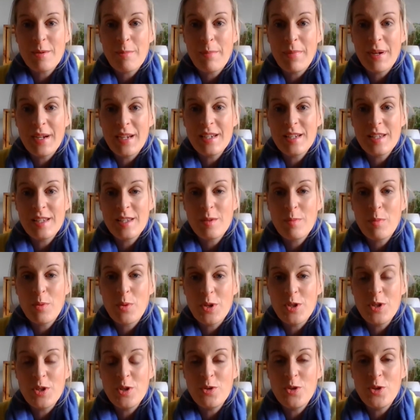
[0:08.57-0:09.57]
might
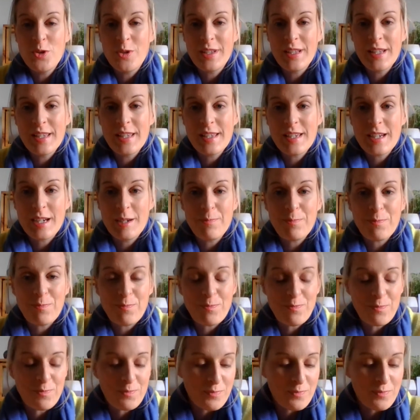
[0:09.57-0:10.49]
support you during this time.